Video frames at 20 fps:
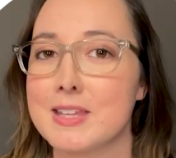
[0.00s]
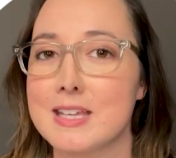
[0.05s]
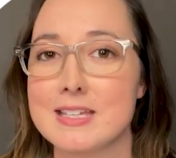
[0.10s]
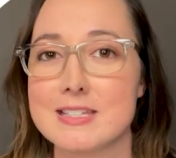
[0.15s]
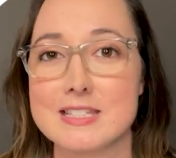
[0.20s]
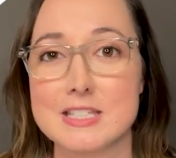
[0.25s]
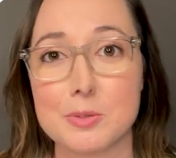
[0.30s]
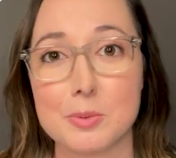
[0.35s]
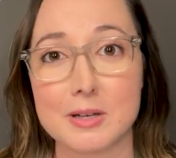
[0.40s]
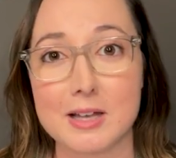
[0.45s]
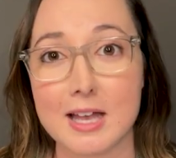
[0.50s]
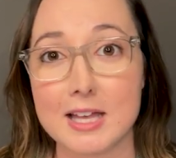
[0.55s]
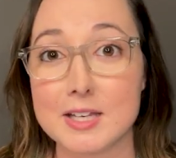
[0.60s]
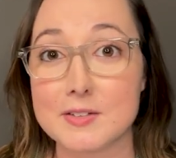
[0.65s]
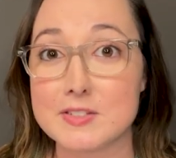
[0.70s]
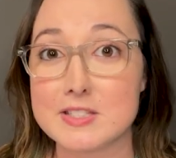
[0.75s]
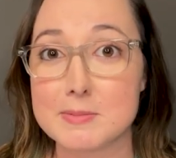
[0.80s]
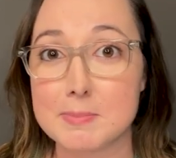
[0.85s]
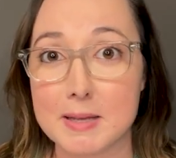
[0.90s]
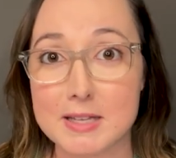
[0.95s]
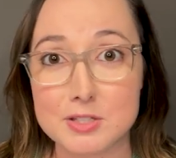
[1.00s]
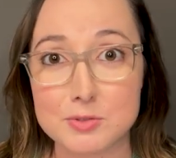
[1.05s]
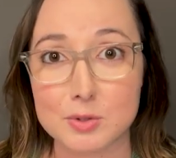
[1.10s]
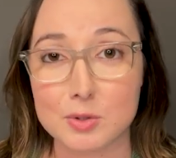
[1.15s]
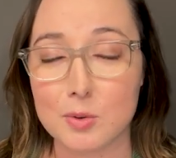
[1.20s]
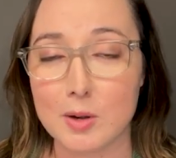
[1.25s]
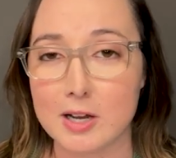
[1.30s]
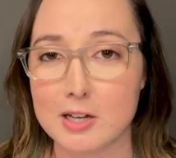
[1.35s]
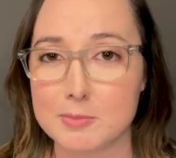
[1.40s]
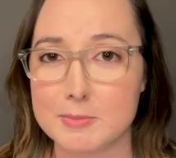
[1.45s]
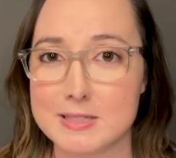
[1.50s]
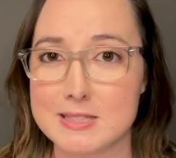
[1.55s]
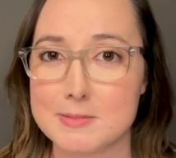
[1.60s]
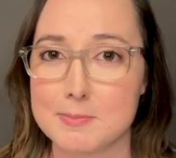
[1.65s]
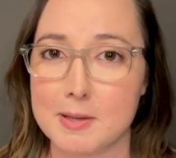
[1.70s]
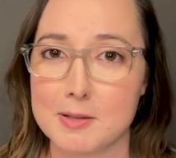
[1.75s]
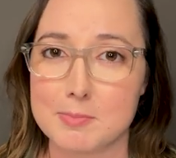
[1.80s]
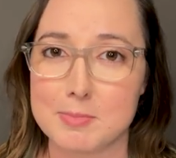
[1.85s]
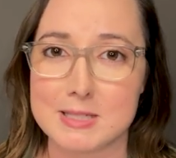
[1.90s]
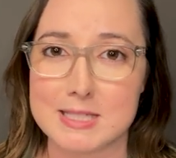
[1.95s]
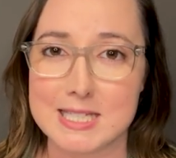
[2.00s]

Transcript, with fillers: see what kind of space requirements might be